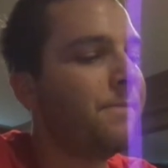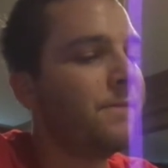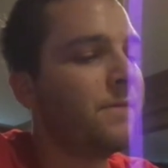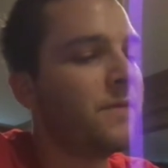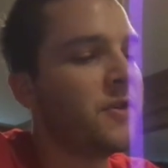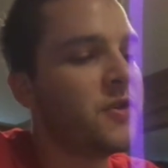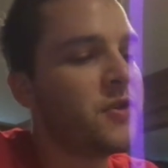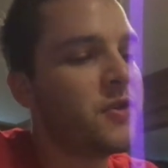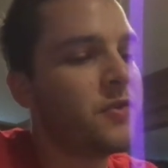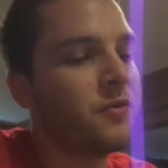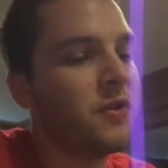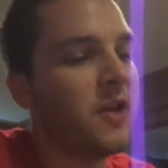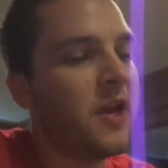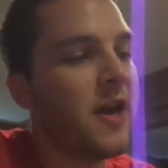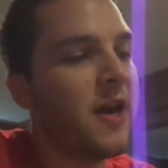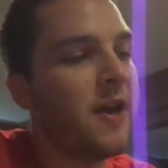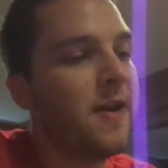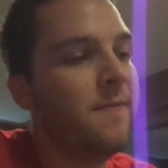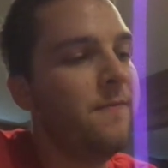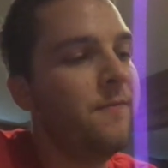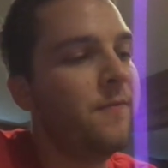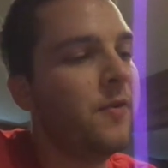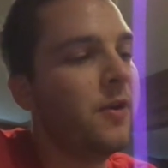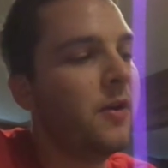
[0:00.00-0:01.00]
So
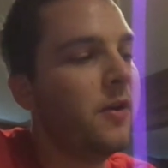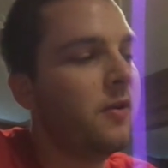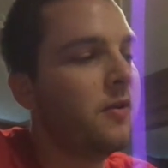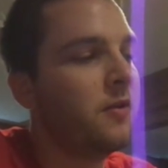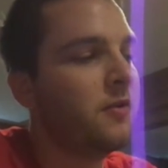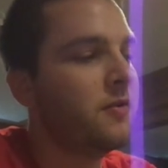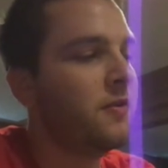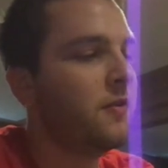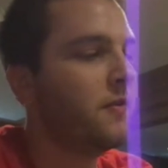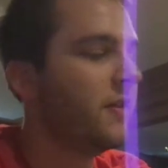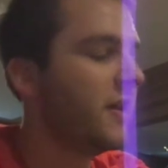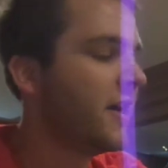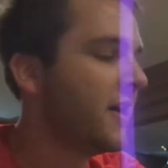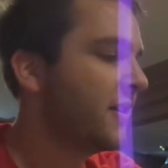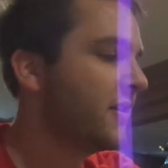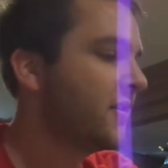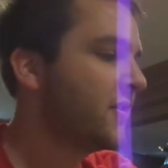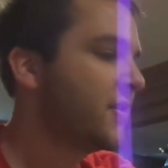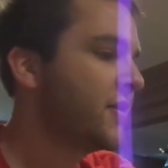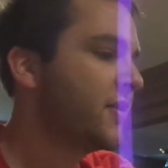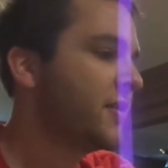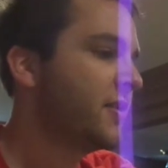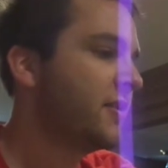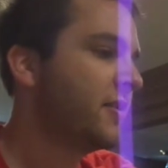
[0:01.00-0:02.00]
yeah,
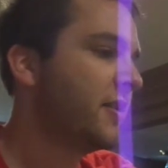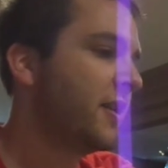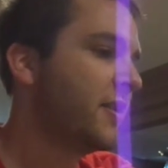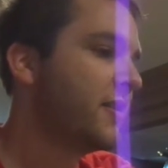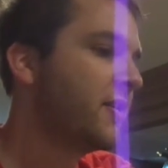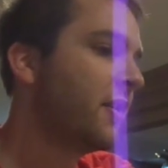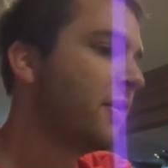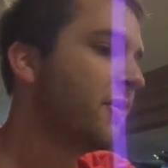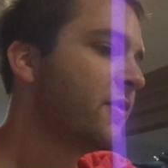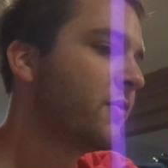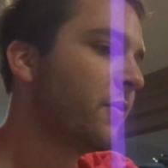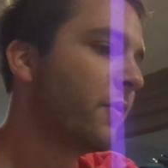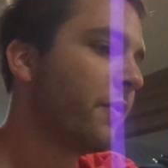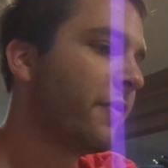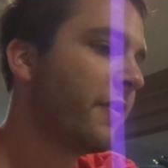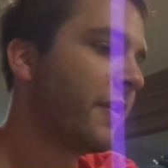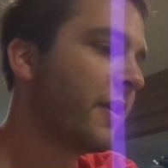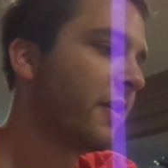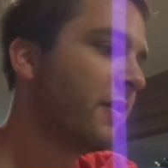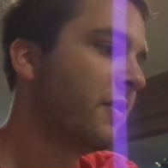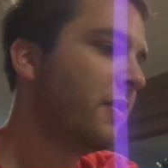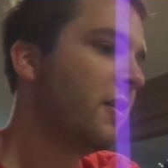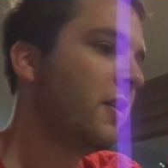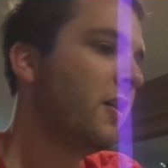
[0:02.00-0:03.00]
that's also a
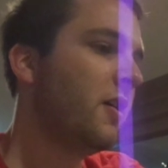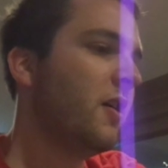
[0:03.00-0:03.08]
thing.